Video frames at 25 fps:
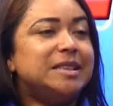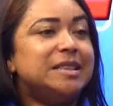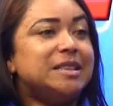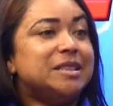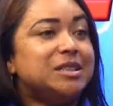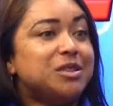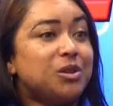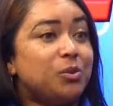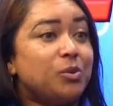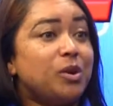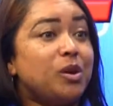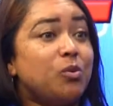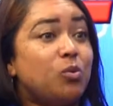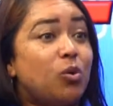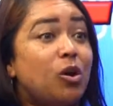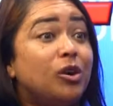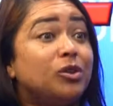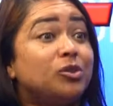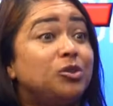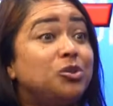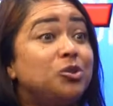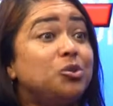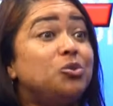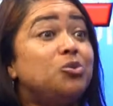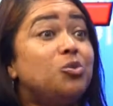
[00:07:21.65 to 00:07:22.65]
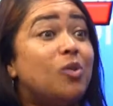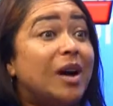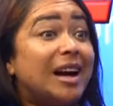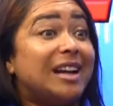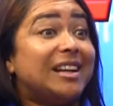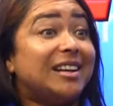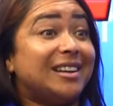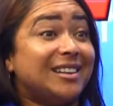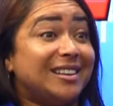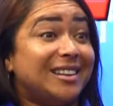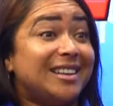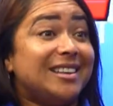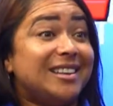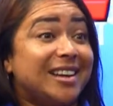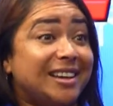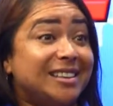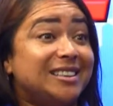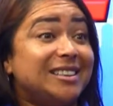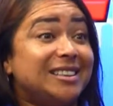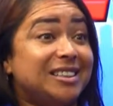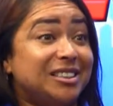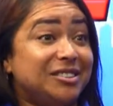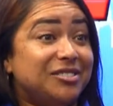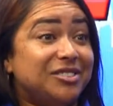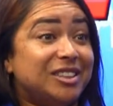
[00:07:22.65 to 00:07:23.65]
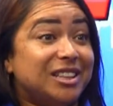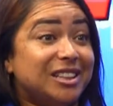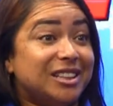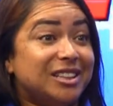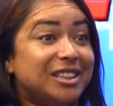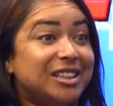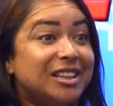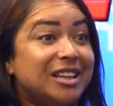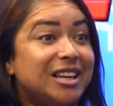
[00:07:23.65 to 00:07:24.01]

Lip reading: So we won 2-1 that evening,